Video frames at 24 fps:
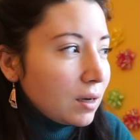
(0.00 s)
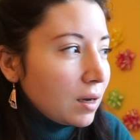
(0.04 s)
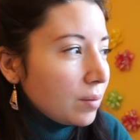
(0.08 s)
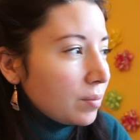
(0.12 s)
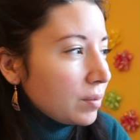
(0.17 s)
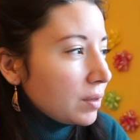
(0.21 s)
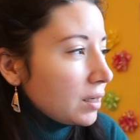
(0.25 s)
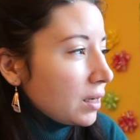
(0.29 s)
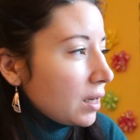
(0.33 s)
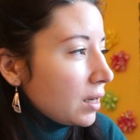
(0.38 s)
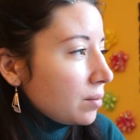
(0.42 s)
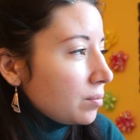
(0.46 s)
I
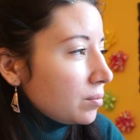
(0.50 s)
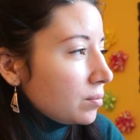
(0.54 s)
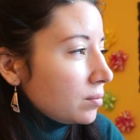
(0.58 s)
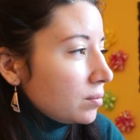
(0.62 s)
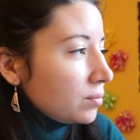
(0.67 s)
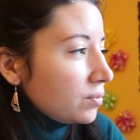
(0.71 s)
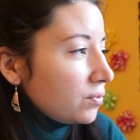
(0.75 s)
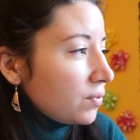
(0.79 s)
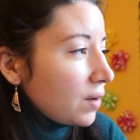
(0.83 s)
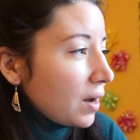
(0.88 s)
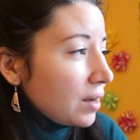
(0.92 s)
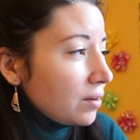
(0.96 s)
mean, I'm
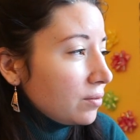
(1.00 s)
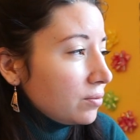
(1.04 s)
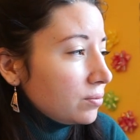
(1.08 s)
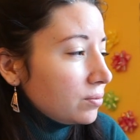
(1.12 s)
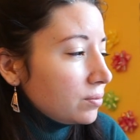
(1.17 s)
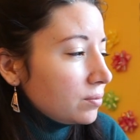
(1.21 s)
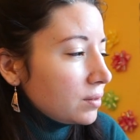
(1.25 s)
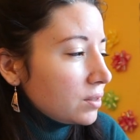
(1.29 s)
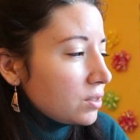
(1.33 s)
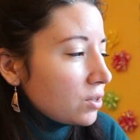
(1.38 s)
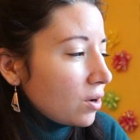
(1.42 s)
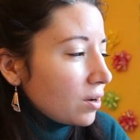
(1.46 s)
5
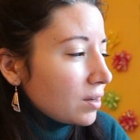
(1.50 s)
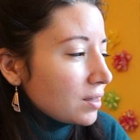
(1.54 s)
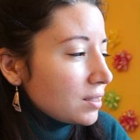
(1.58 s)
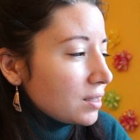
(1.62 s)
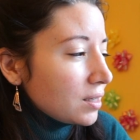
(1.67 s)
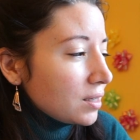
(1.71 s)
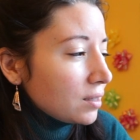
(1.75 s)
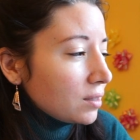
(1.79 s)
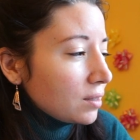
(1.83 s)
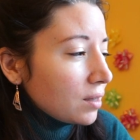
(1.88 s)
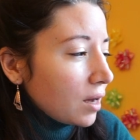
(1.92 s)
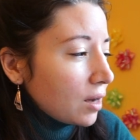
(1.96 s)
songs
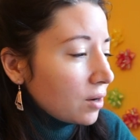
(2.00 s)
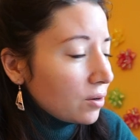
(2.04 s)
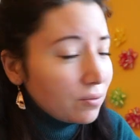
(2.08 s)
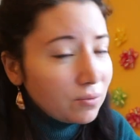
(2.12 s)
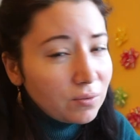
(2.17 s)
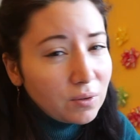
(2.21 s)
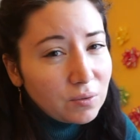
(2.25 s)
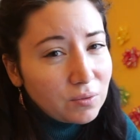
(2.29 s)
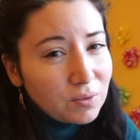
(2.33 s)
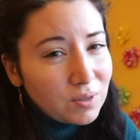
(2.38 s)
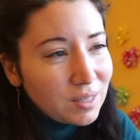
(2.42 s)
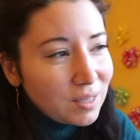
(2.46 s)
in out of
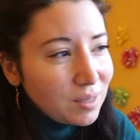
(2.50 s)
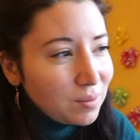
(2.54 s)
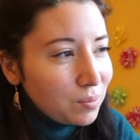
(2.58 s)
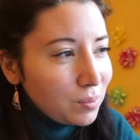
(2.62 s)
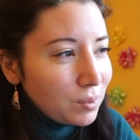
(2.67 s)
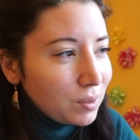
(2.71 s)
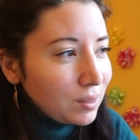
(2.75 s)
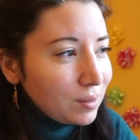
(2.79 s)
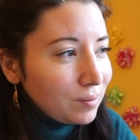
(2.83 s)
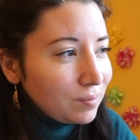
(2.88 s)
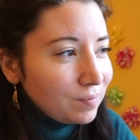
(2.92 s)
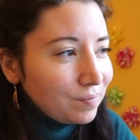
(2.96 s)
15,
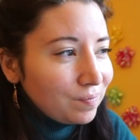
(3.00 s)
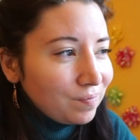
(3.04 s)
but